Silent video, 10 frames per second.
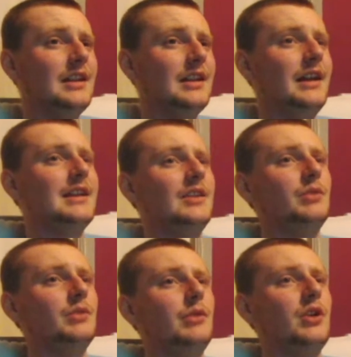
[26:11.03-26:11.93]
and he gets
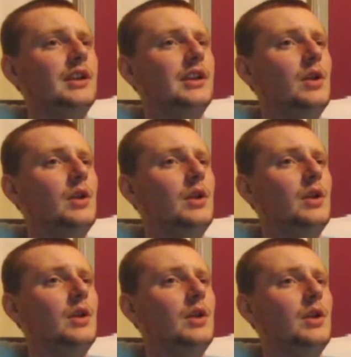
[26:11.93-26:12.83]
the block, and it will
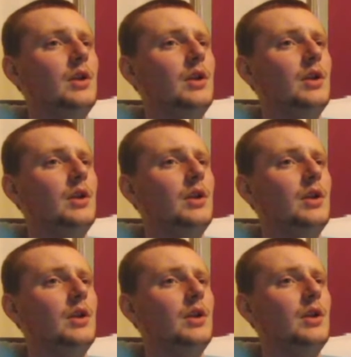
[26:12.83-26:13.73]
be a corner
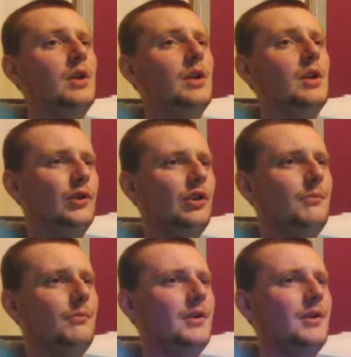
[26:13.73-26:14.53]
to Fulham.